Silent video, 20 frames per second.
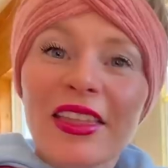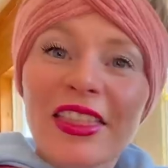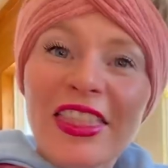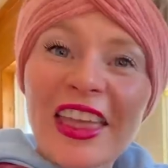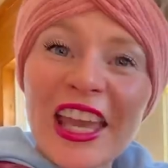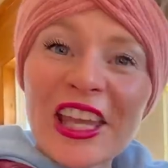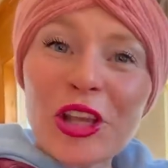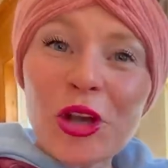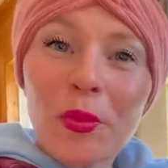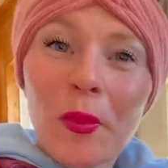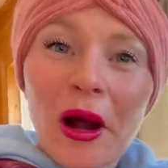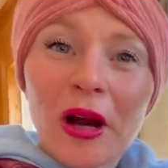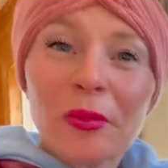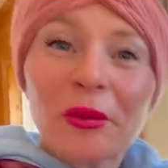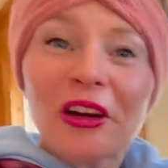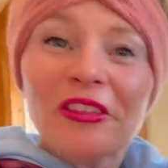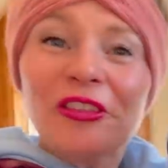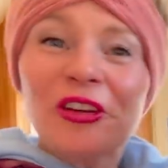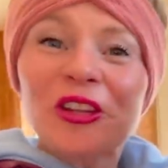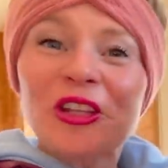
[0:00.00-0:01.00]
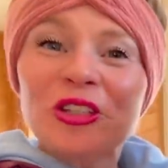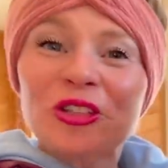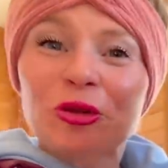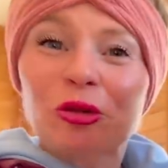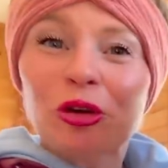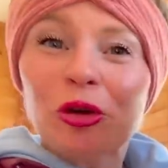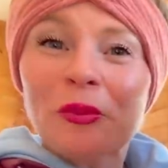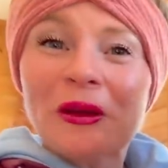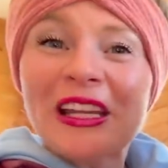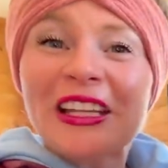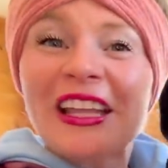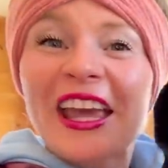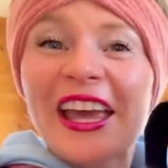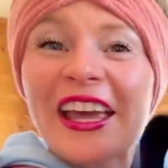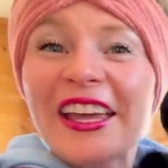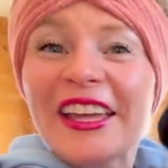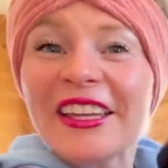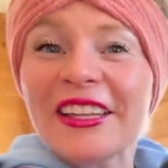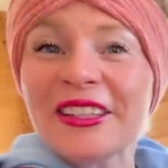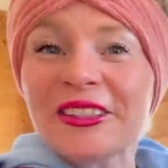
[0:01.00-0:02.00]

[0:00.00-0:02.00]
Thank you, Barbara, for this grooming kit.